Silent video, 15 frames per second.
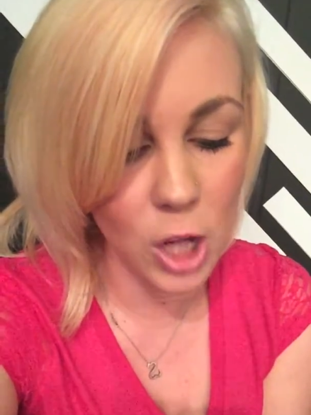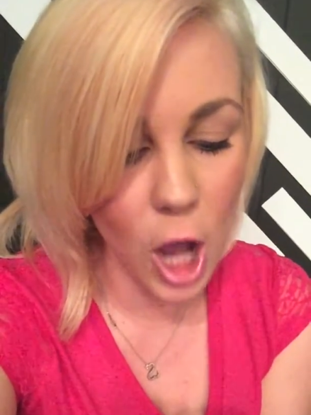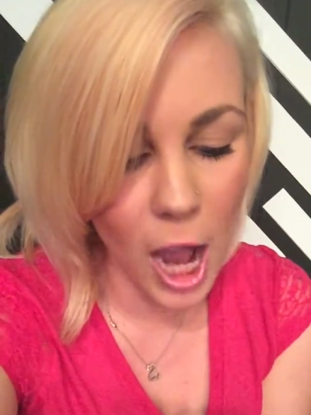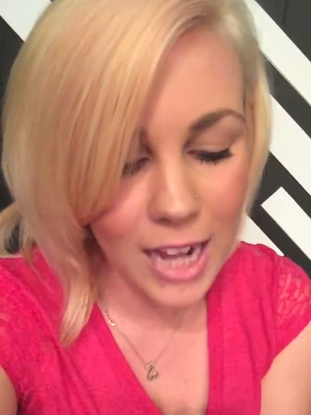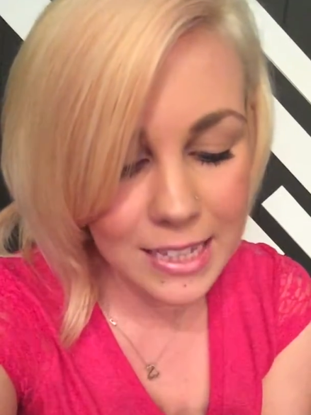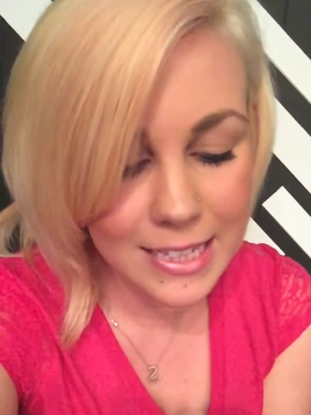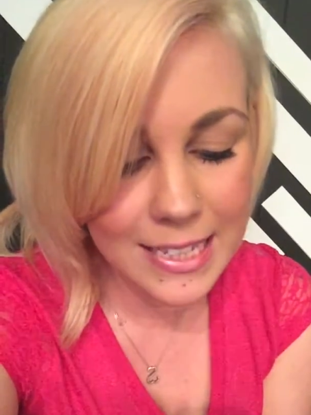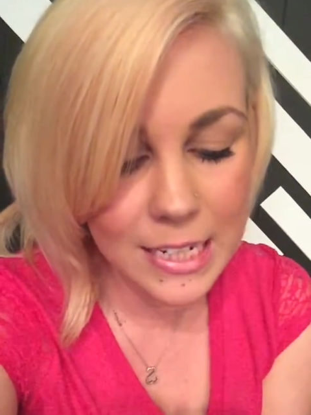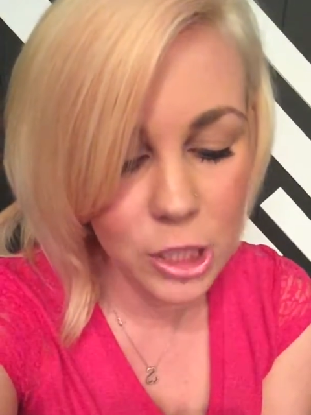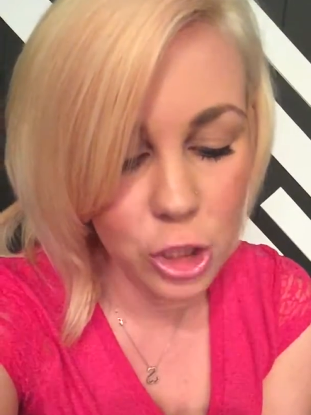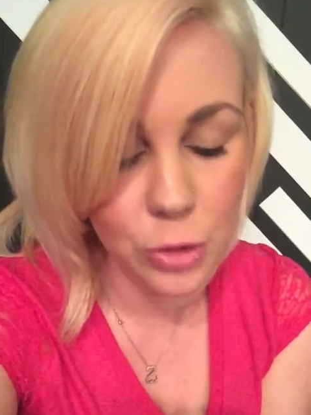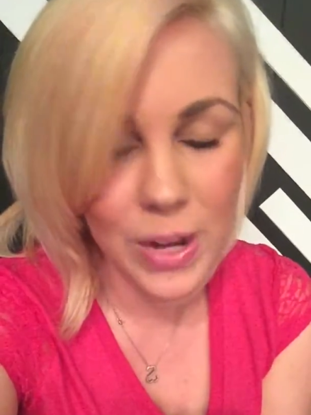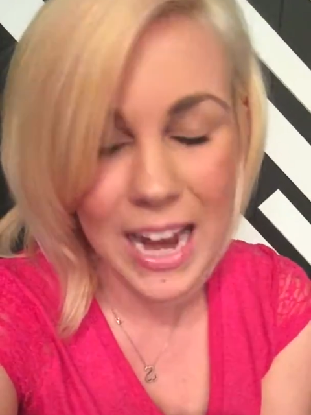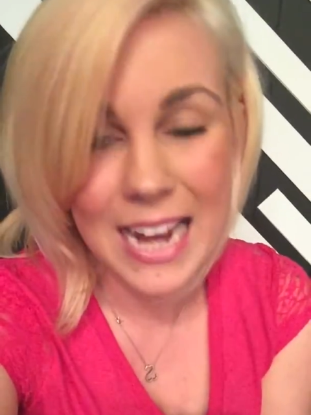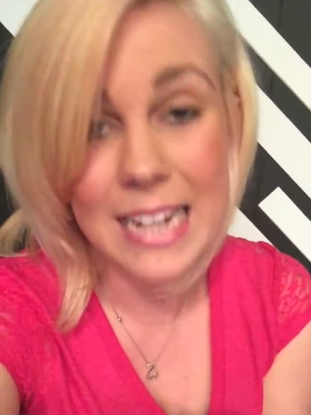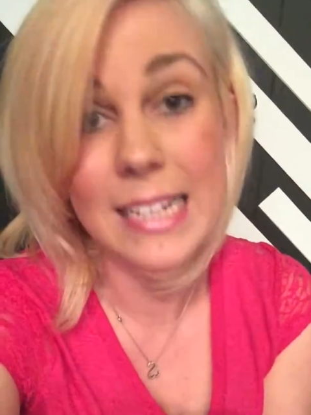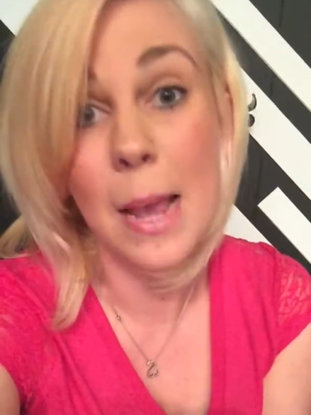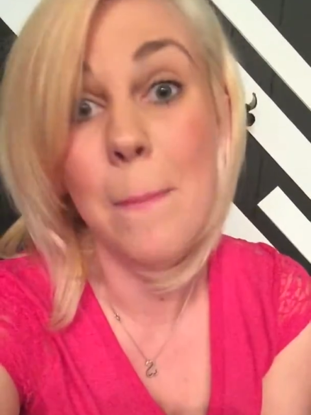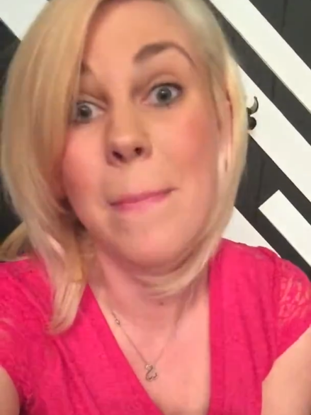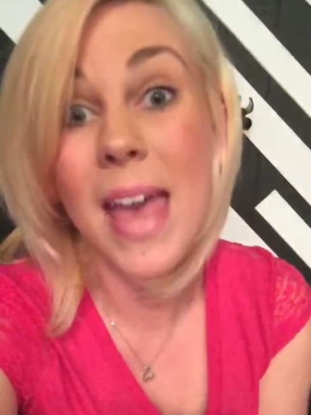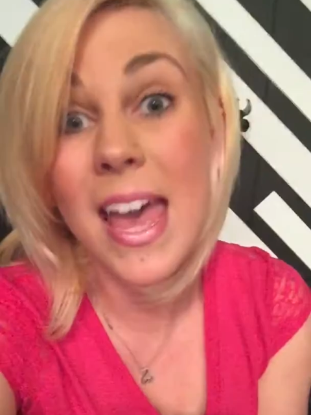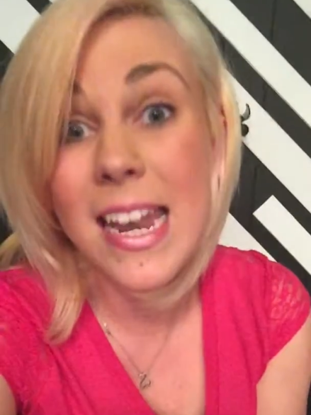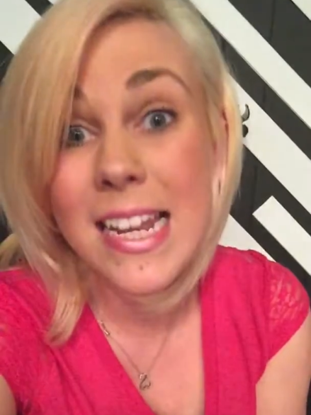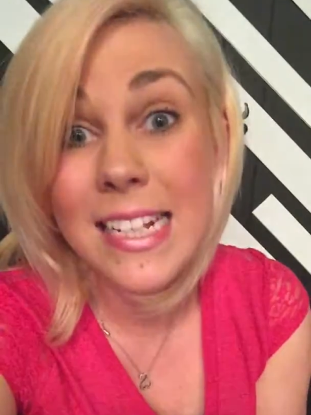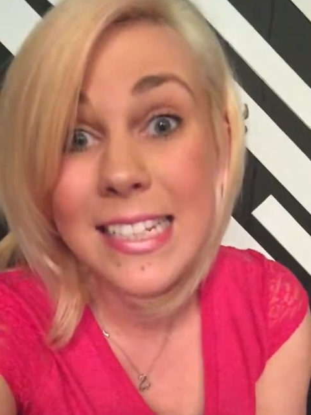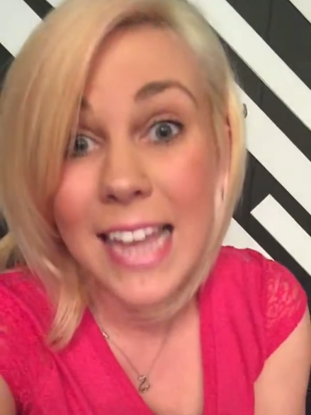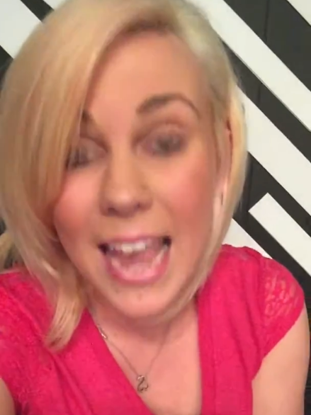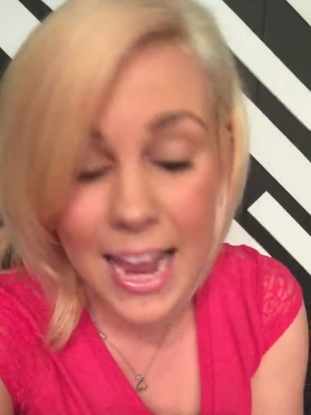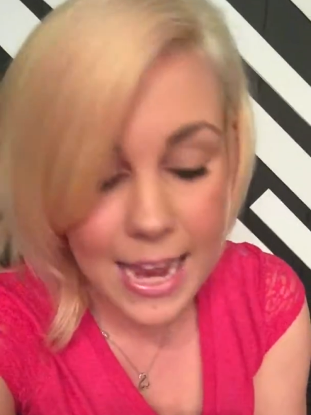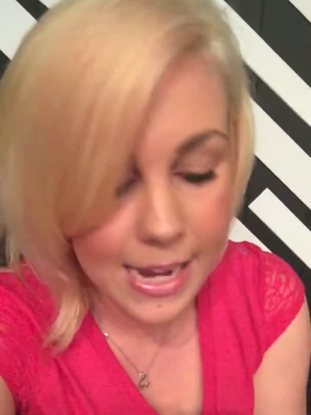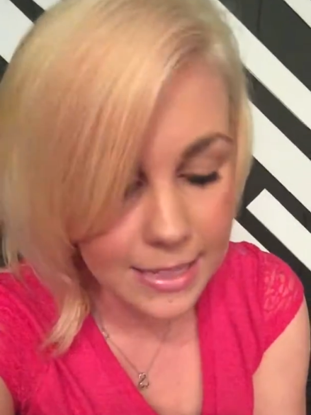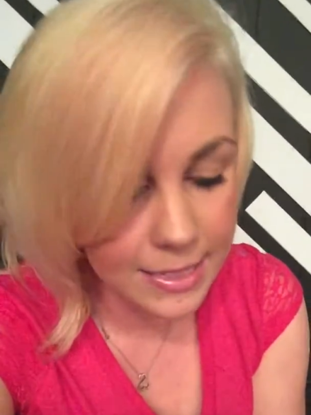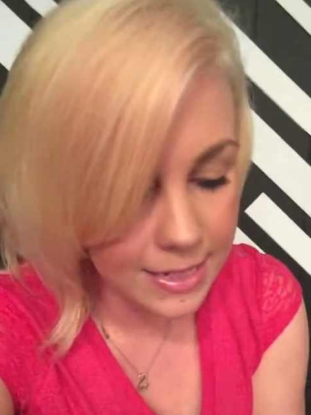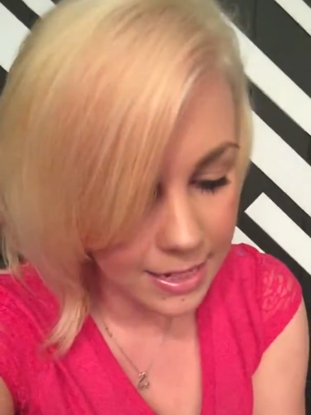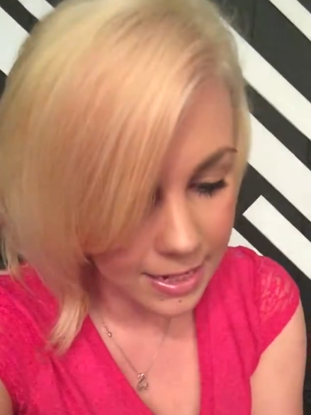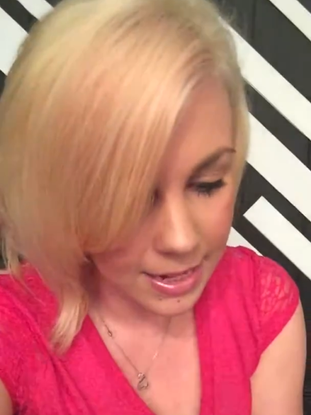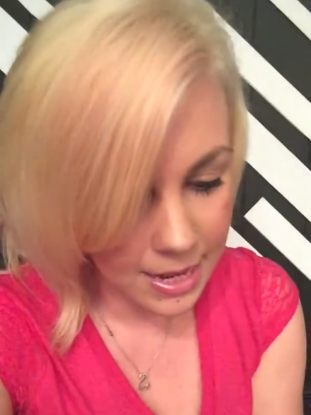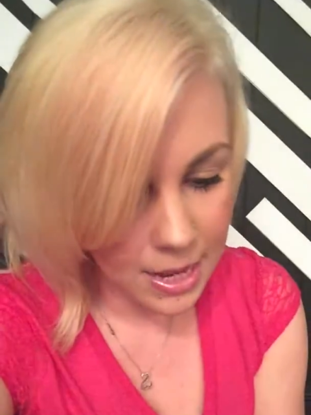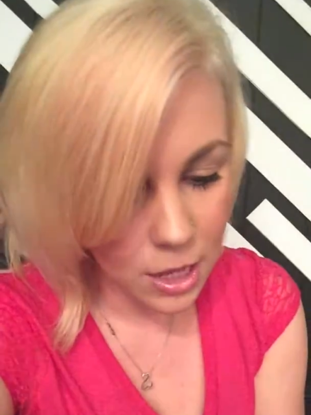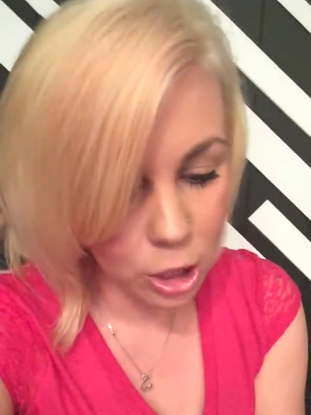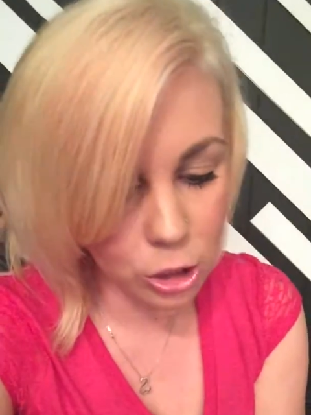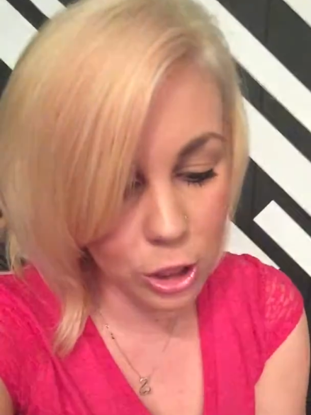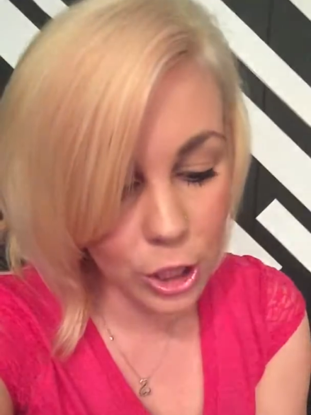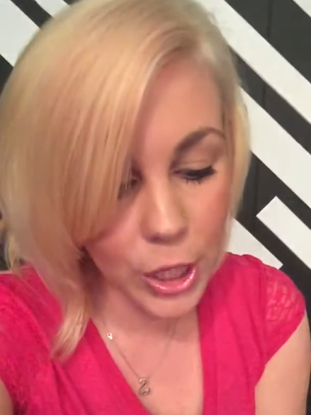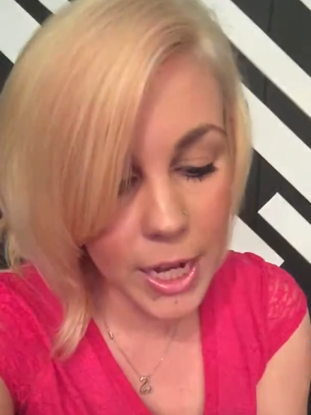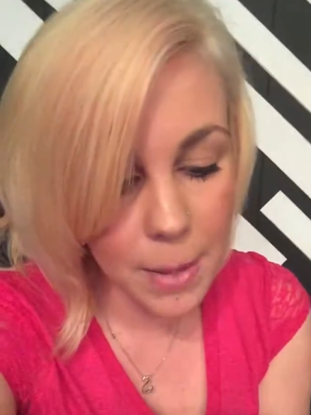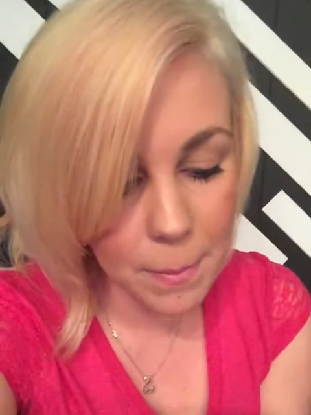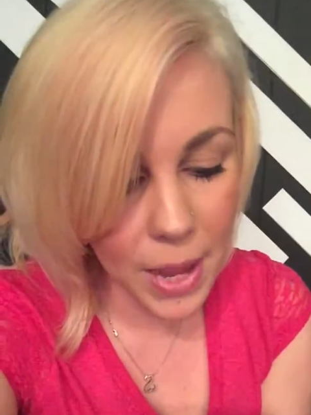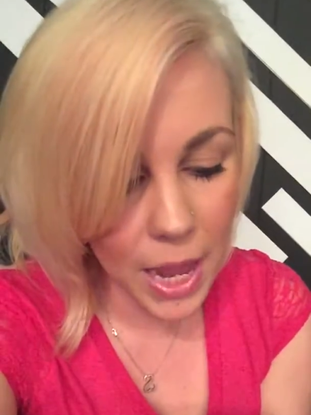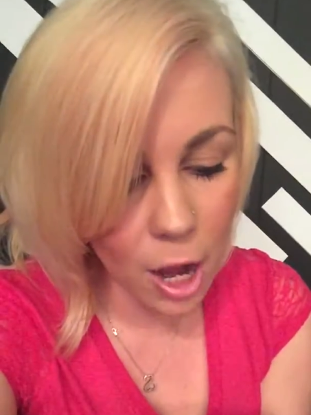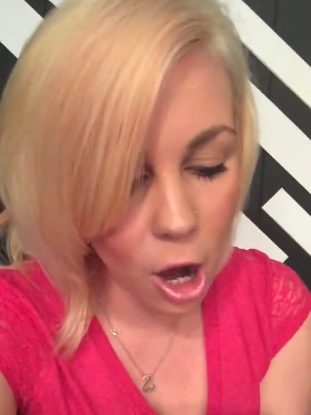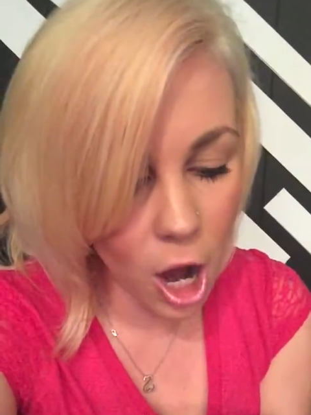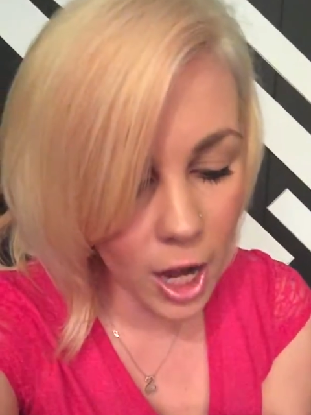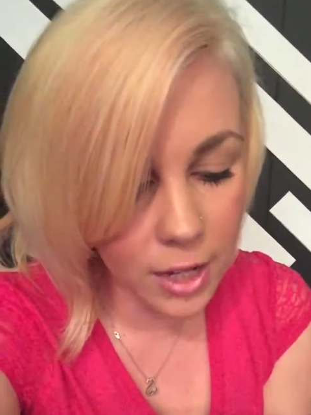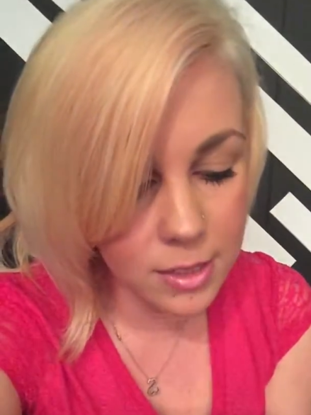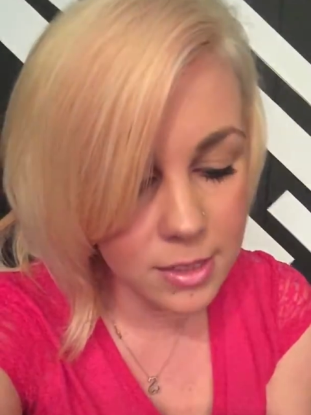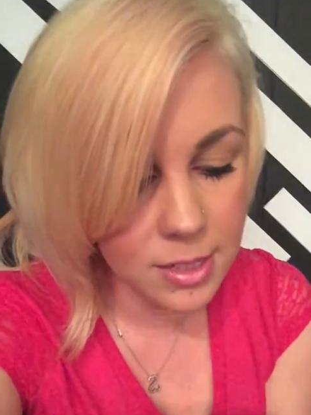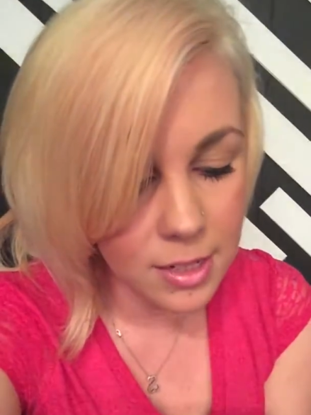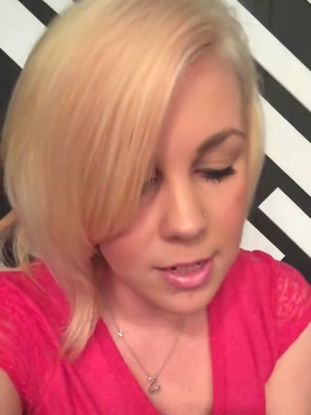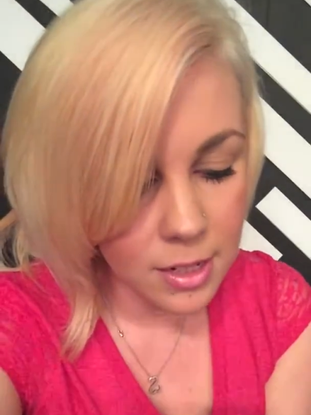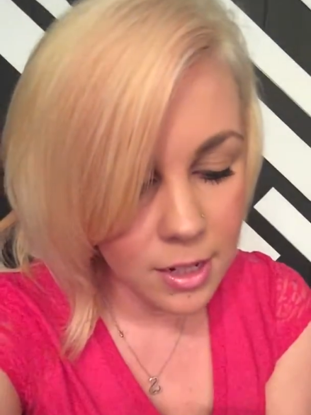Concentrate, meditate, learn it by heart.